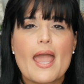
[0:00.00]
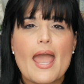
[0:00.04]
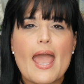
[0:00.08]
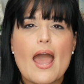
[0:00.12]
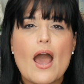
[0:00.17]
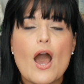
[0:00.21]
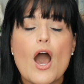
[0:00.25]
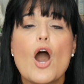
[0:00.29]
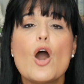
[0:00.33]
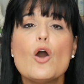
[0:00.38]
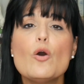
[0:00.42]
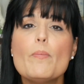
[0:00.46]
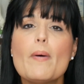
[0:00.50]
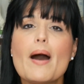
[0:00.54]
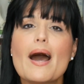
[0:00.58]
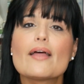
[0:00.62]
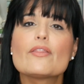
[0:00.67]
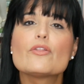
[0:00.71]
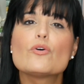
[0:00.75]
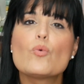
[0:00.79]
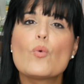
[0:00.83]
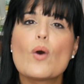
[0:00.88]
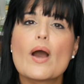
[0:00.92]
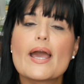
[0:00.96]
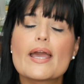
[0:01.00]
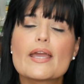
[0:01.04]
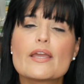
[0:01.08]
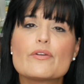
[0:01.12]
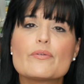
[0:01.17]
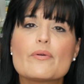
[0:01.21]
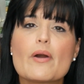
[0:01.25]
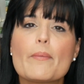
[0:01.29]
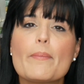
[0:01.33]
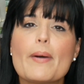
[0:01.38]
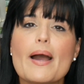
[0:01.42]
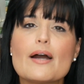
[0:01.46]
Oh, by the way,
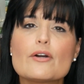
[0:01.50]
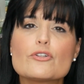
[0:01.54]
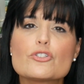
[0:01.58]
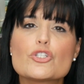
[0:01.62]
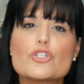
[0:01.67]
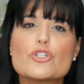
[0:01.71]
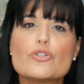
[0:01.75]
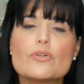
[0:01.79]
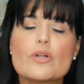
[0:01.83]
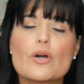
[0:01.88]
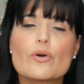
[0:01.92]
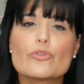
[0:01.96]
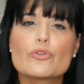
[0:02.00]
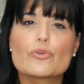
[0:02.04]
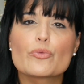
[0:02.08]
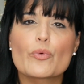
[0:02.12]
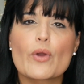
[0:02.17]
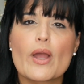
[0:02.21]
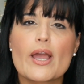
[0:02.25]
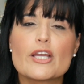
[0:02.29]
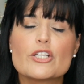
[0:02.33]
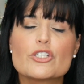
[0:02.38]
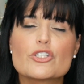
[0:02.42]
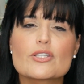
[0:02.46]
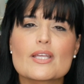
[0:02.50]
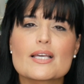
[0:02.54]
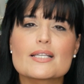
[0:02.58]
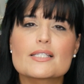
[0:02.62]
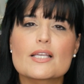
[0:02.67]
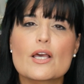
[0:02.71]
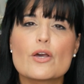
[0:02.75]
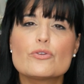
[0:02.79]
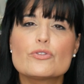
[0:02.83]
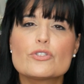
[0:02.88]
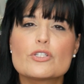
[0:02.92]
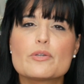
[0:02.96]
about June on the Range, that's
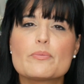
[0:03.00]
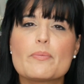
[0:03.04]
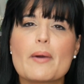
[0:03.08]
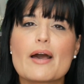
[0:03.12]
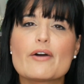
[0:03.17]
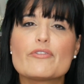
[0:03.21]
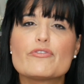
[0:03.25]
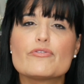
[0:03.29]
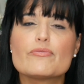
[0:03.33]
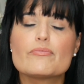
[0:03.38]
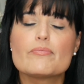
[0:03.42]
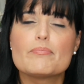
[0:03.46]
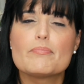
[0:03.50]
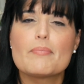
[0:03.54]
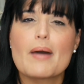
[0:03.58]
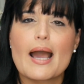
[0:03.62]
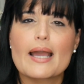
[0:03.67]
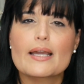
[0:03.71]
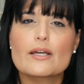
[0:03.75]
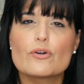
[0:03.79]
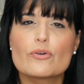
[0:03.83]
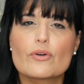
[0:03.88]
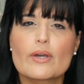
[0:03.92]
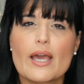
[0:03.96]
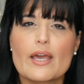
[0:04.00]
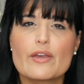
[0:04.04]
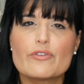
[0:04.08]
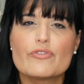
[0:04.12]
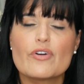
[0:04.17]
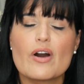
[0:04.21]
hosted by Michael K.